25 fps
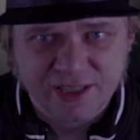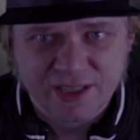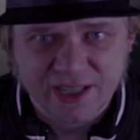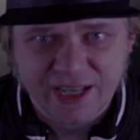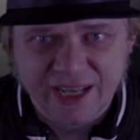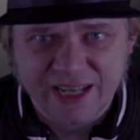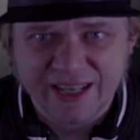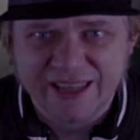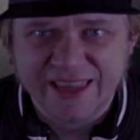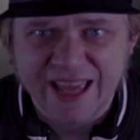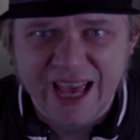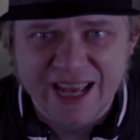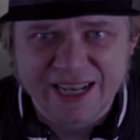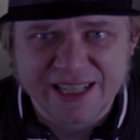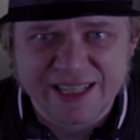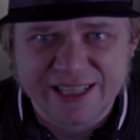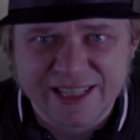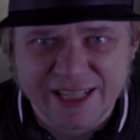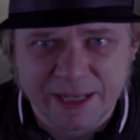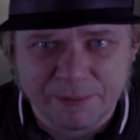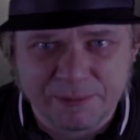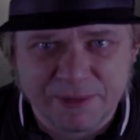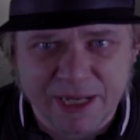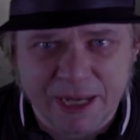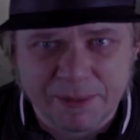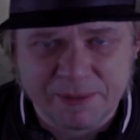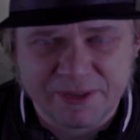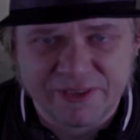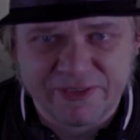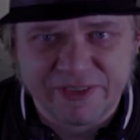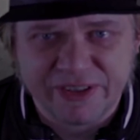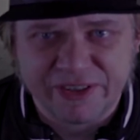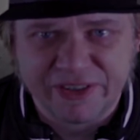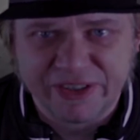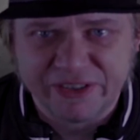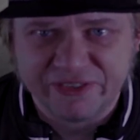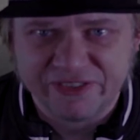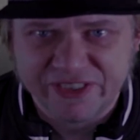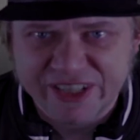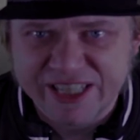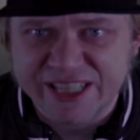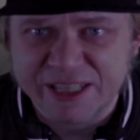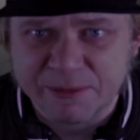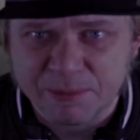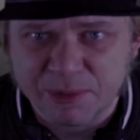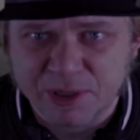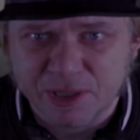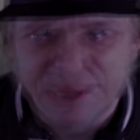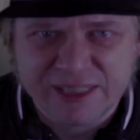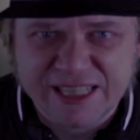And that is sometimes very visible,